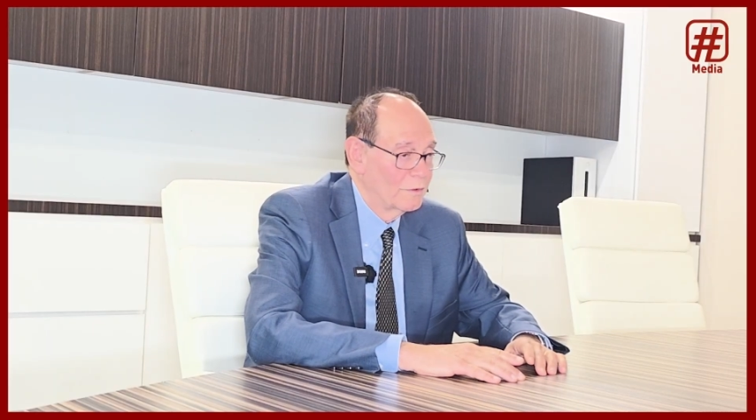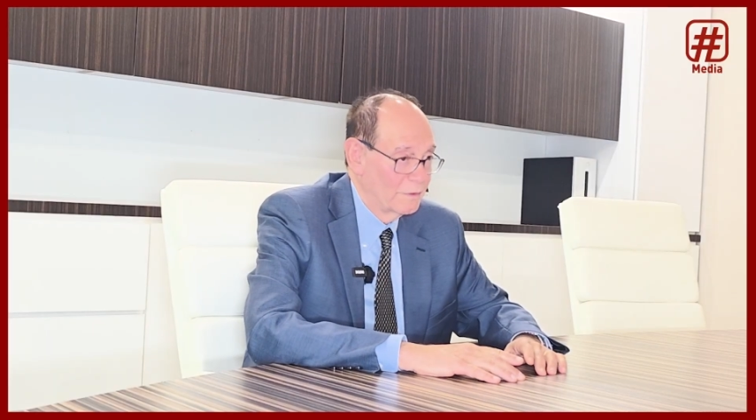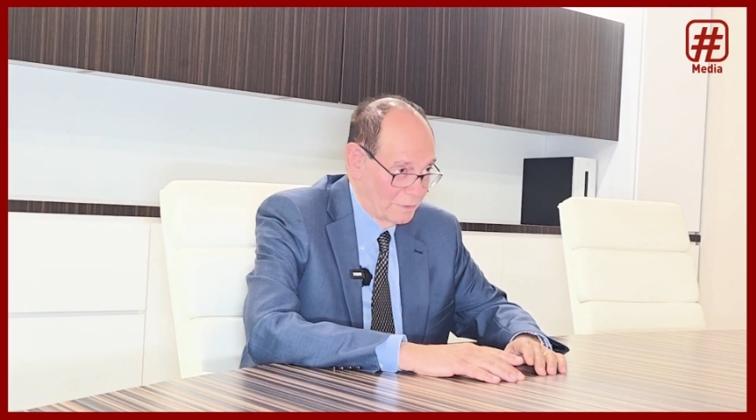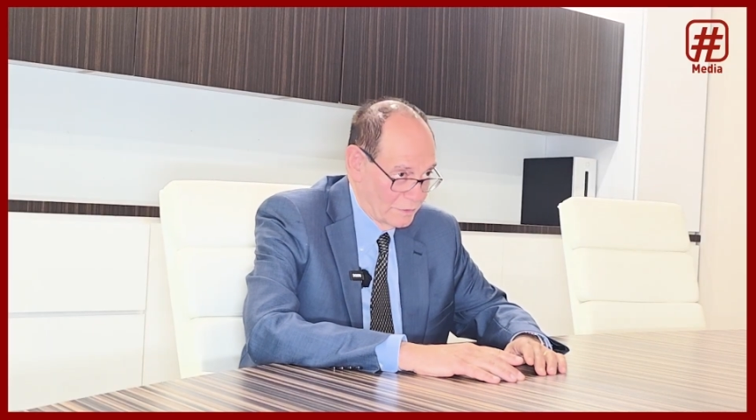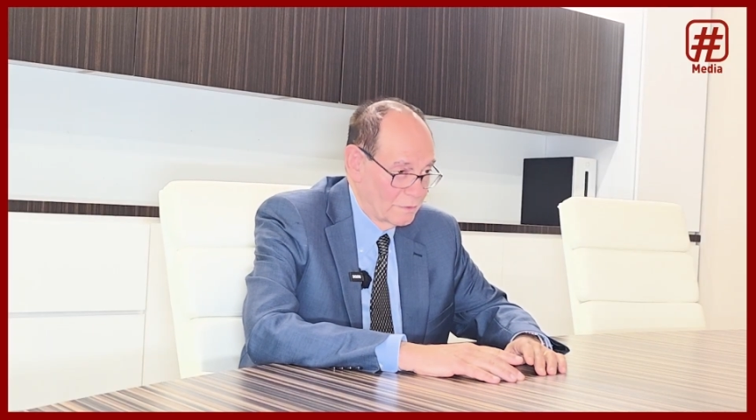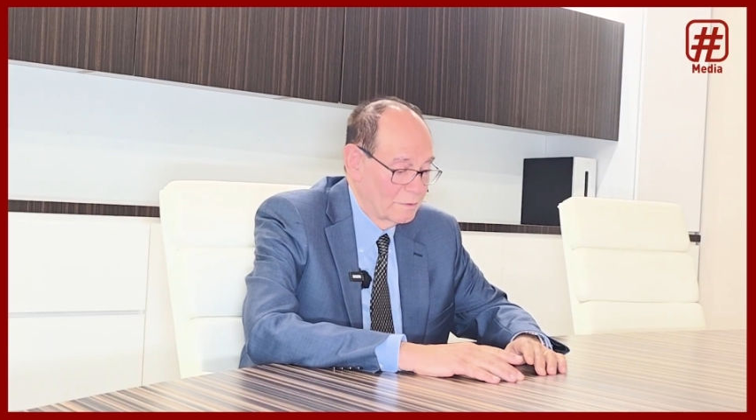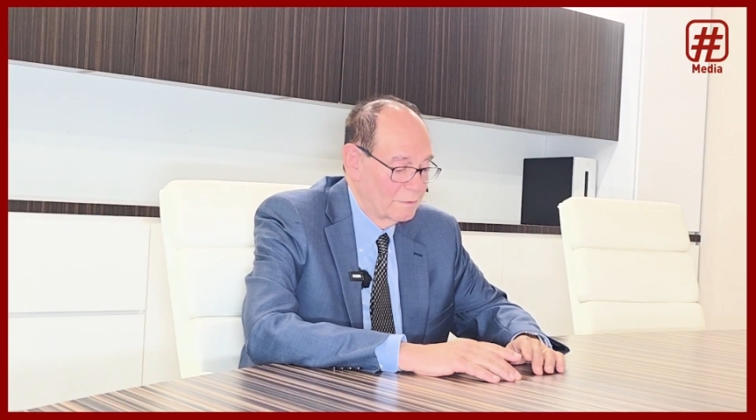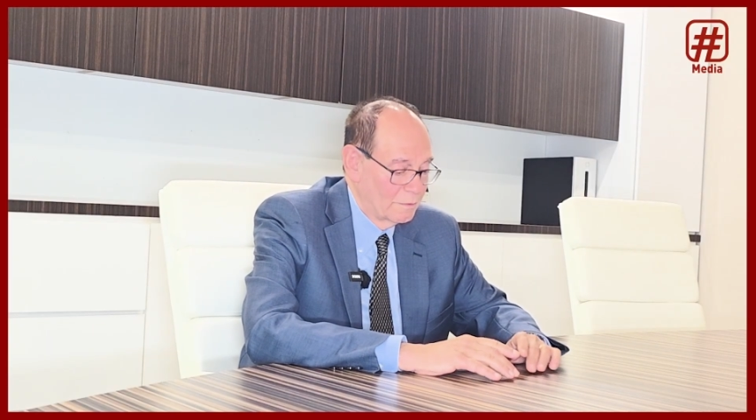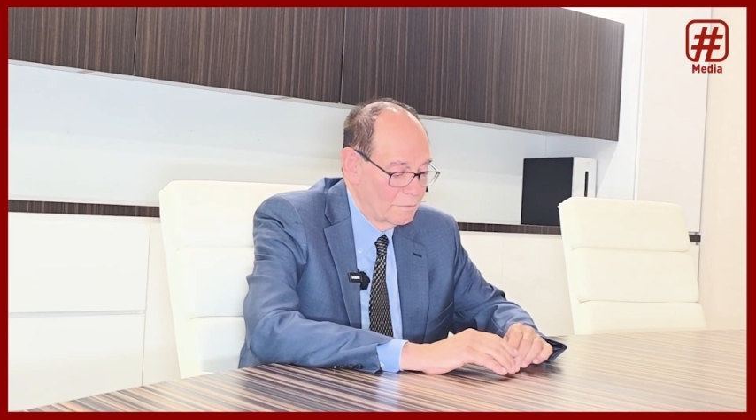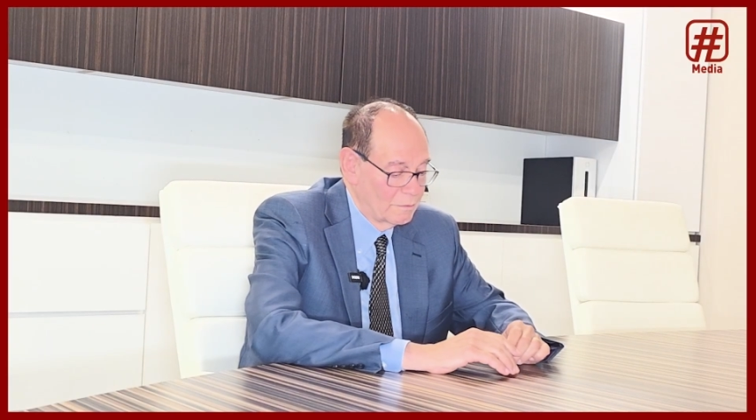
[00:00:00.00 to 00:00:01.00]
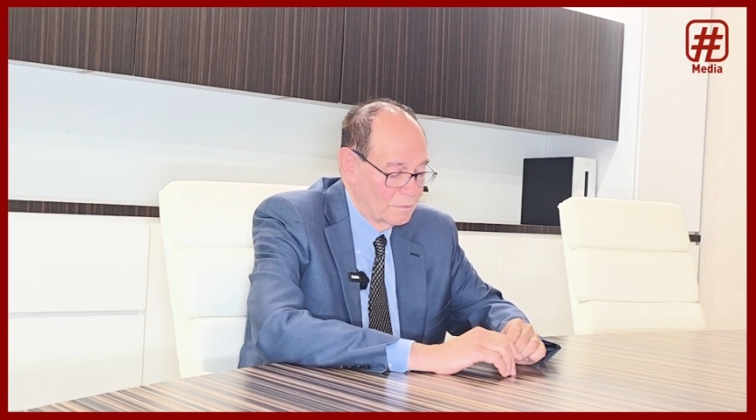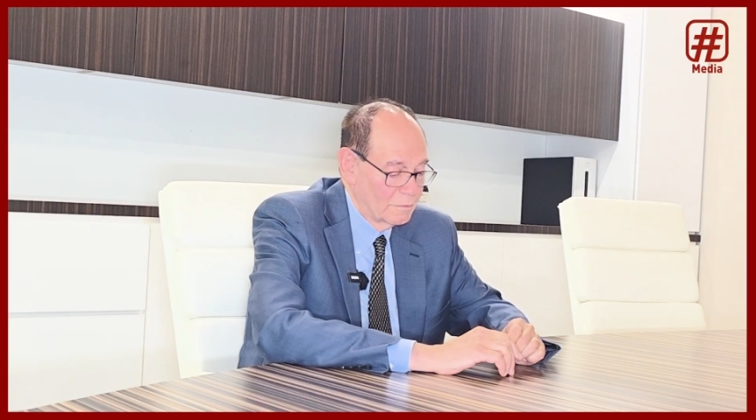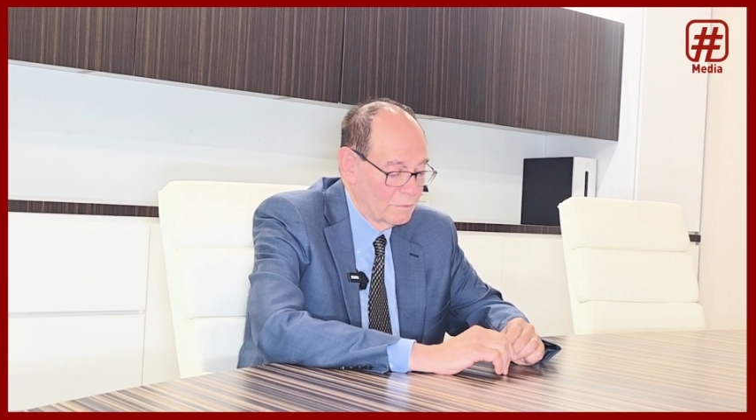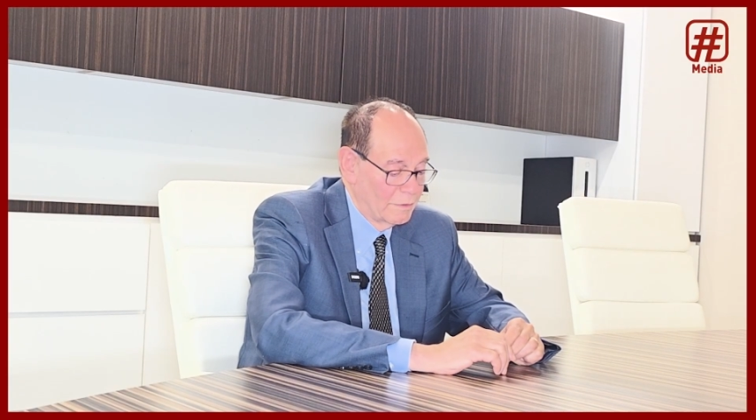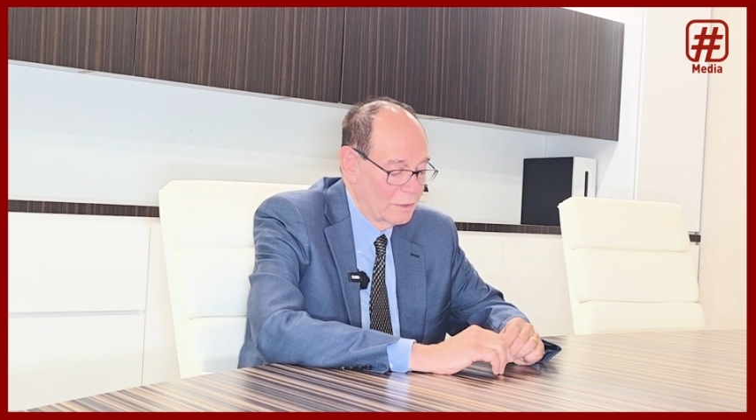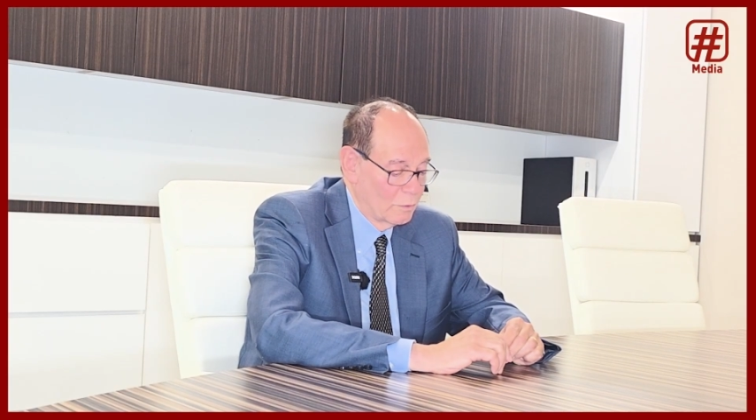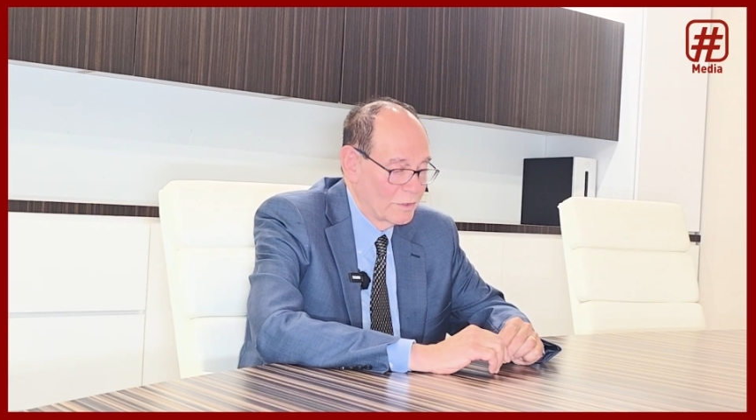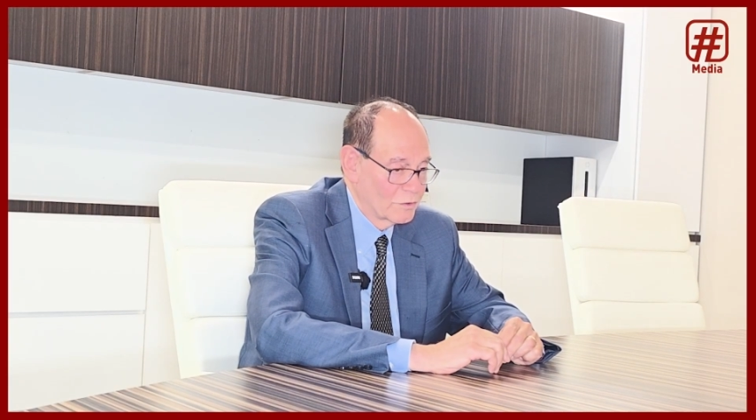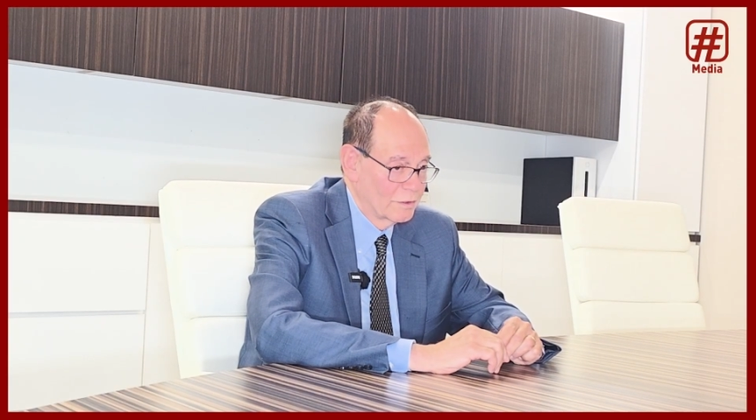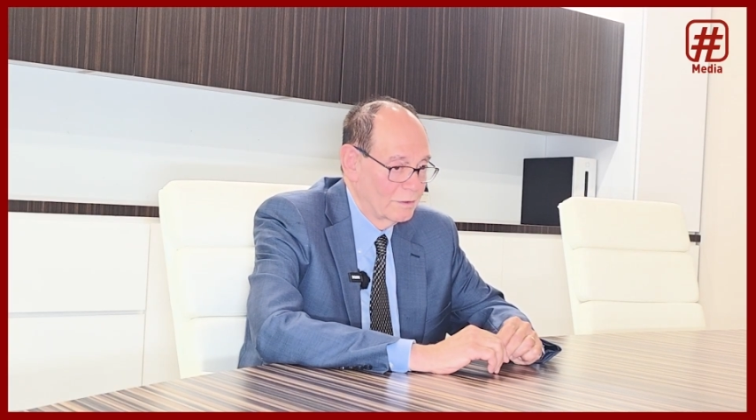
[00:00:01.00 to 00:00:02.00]
that's a great
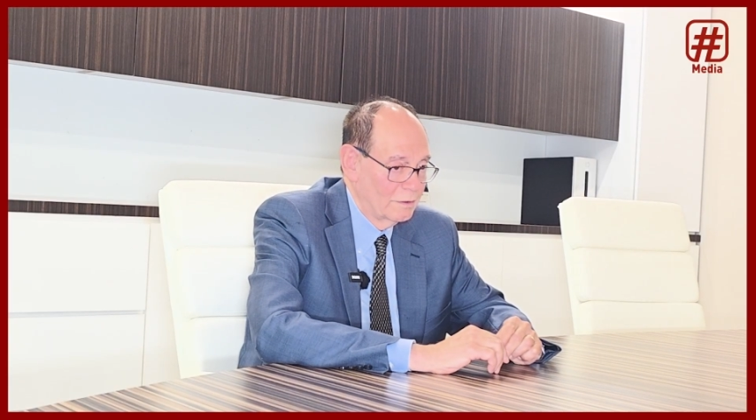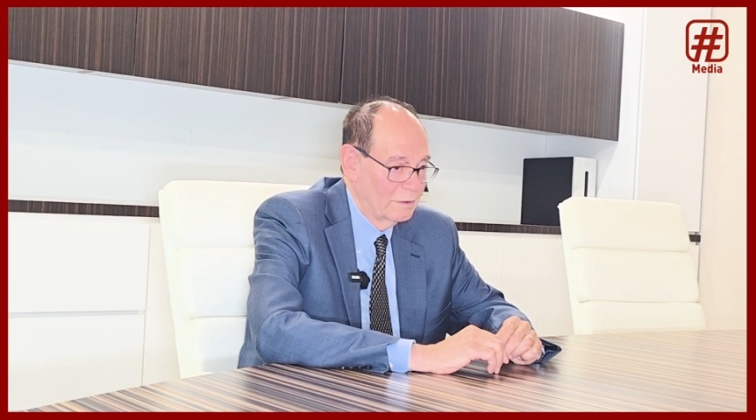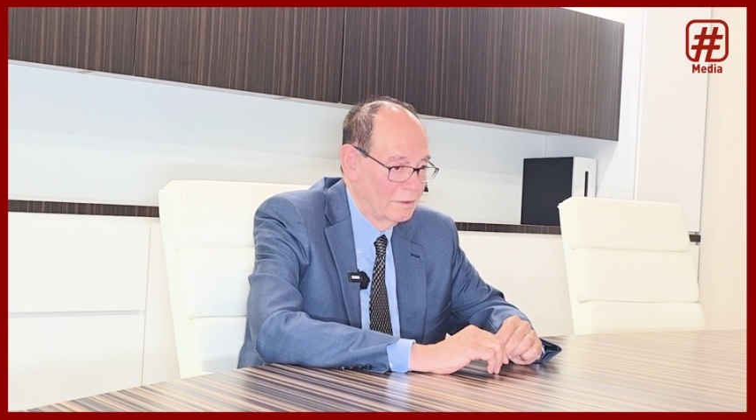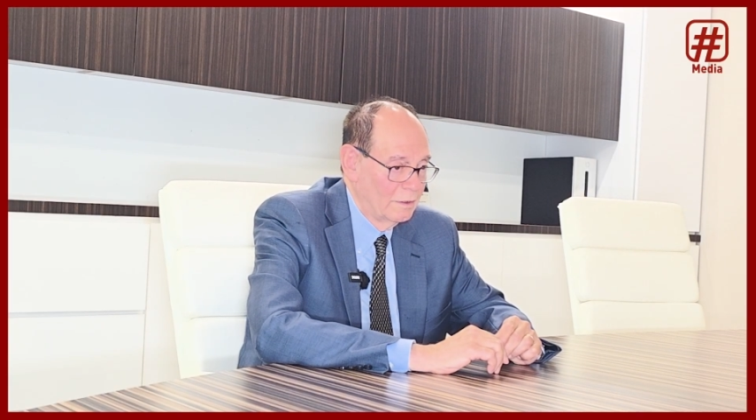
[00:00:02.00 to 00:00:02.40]
question.